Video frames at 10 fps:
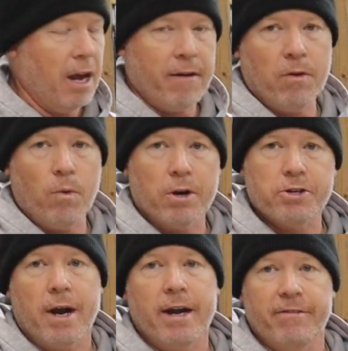everywhere
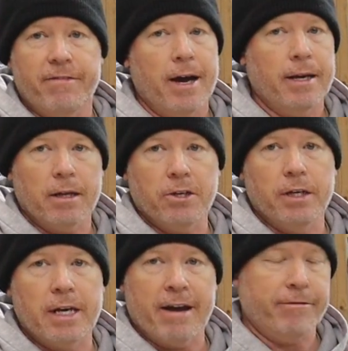trying to find it,
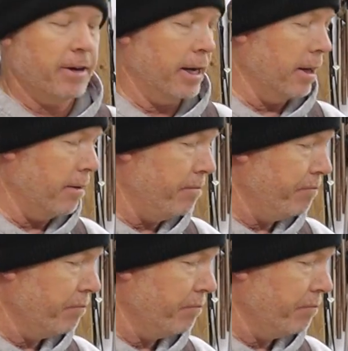could not find it.